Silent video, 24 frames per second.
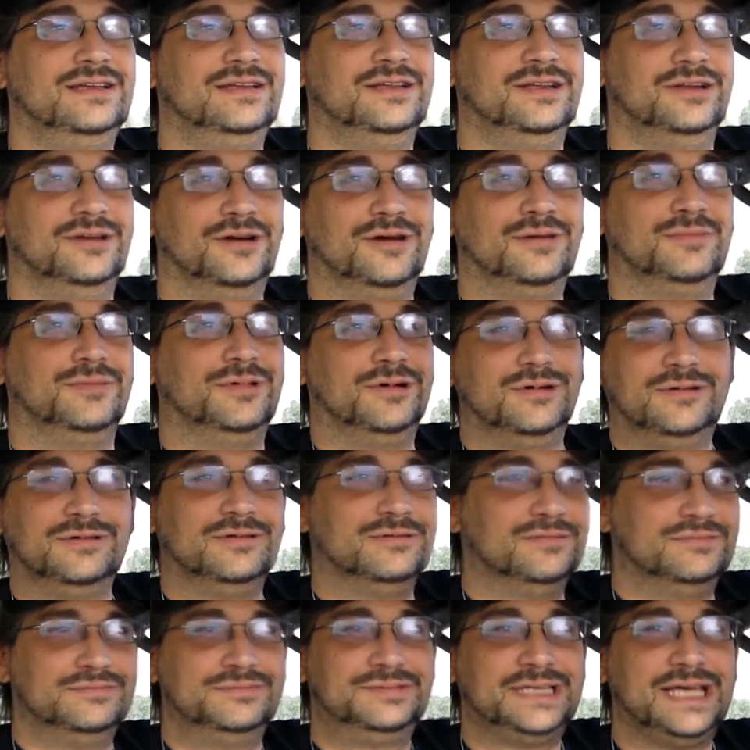The normal
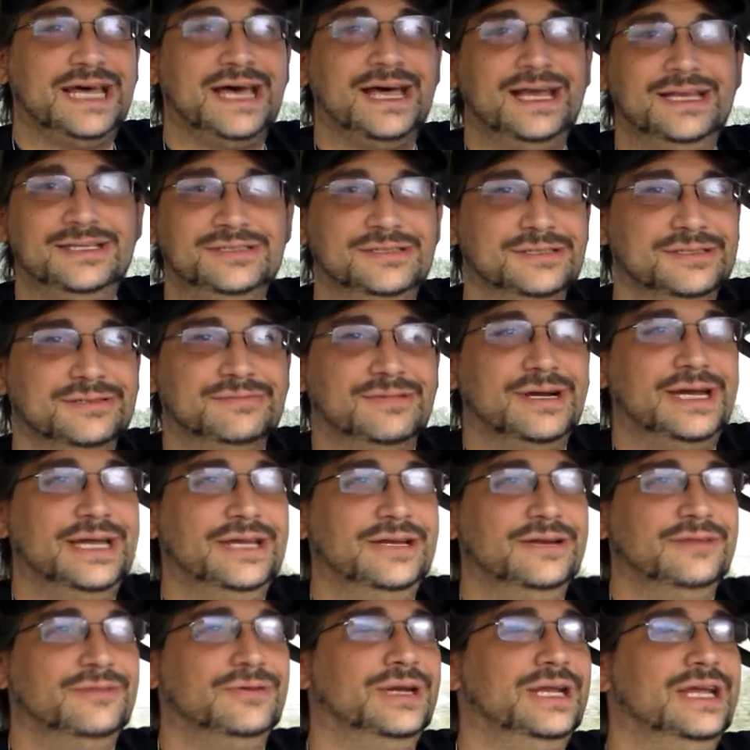size or weight
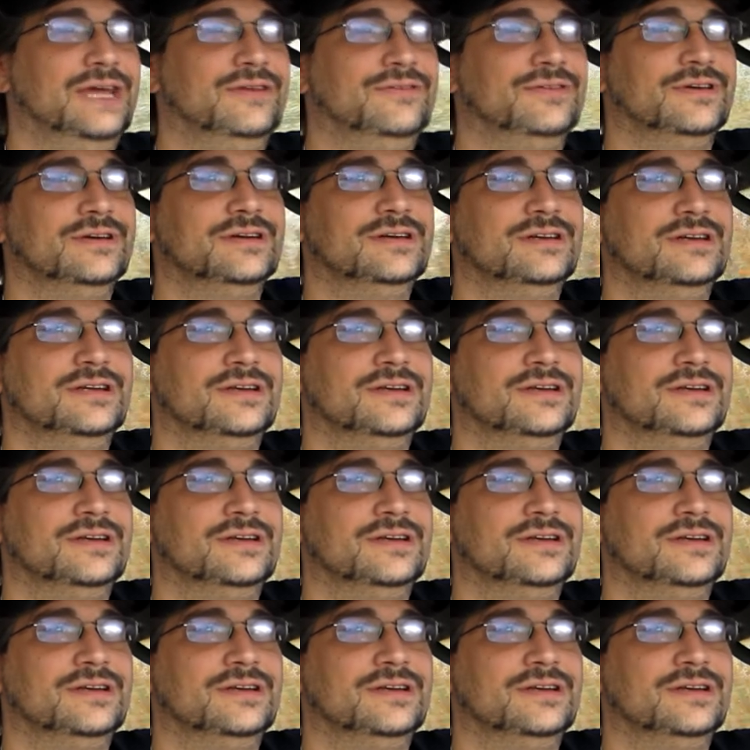or whatever.